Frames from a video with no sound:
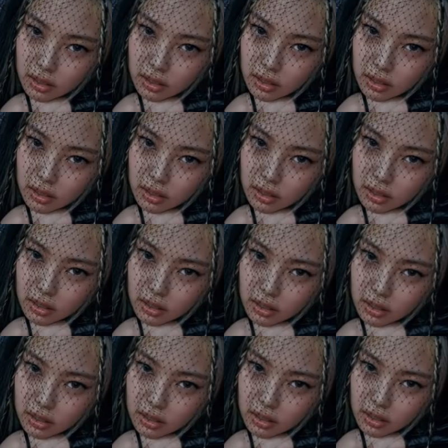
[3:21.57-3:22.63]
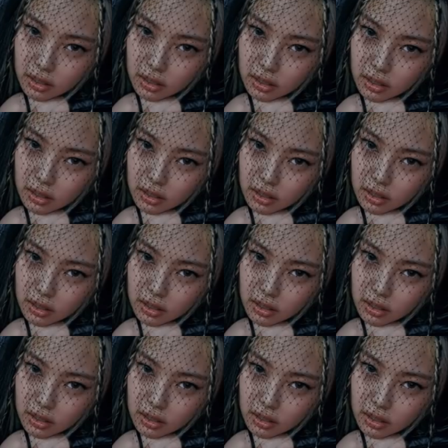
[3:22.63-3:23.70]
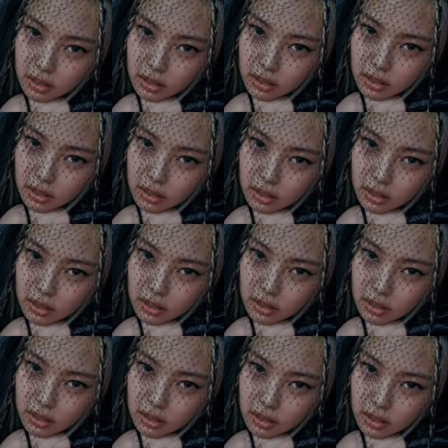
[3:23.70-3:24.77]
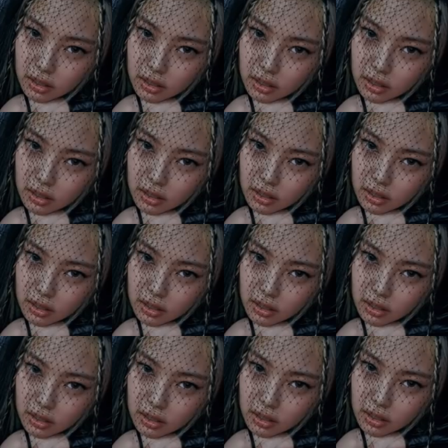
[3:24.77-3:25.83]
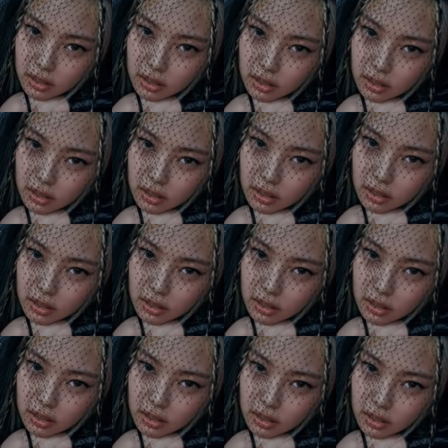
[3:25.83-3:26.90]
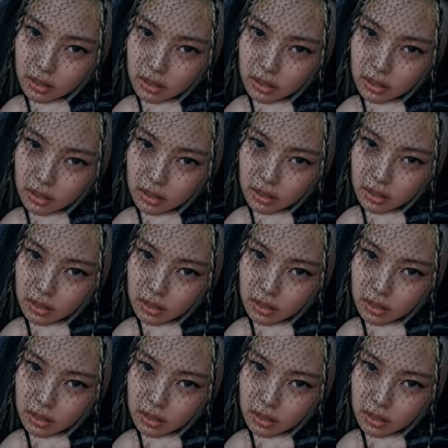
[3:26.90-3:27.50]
This person isn't speaking.